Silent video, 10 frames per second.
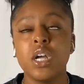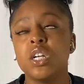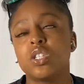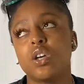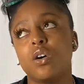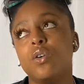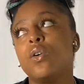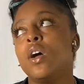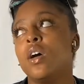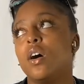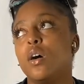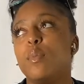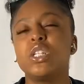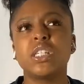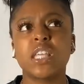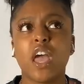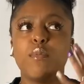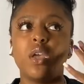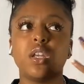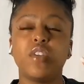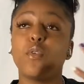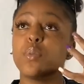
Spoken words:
so it just gave me a different